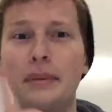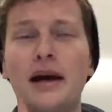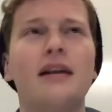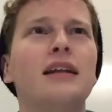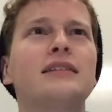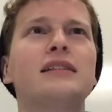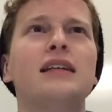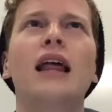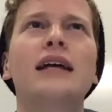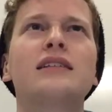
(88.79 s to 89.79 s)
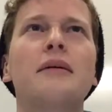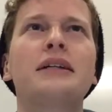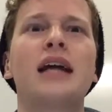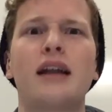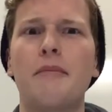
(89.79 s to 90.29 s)
But, let's see. Last time I
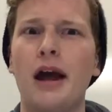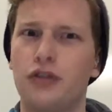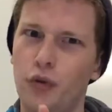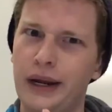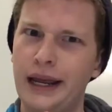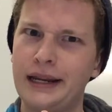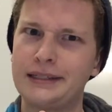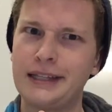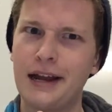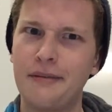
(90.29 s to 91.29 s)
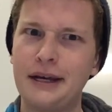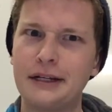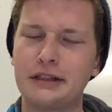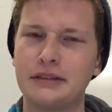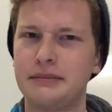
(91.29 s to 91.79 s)
checked, I'm not doing it in
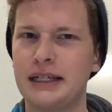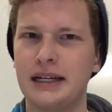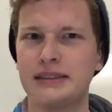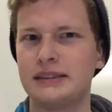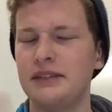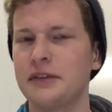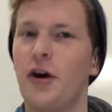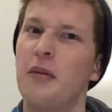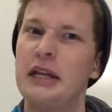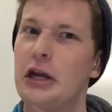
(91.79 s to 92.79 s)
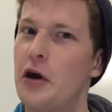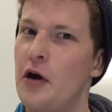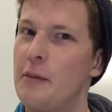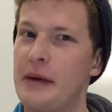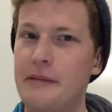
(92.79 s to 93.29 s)
centimeters because even though I'm in
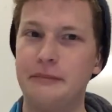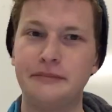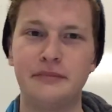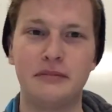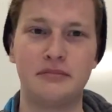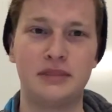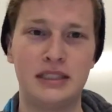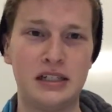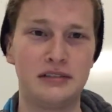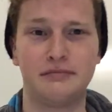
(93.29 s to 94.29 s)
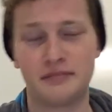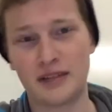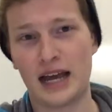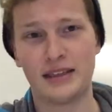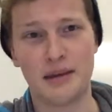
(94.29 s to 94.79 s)
Europe, I'm still
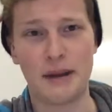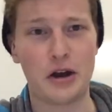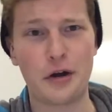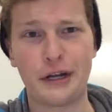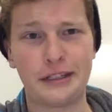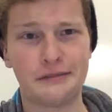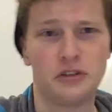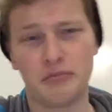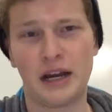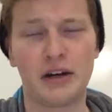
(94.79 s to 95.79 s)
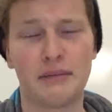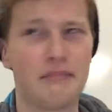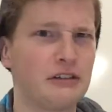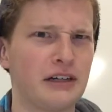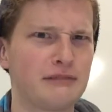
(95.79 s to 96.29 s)
got the American numeric
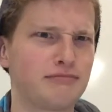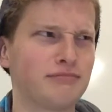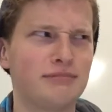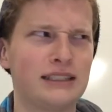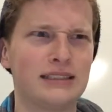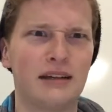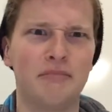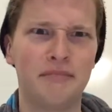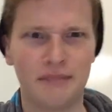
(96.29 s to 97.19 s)
metric system.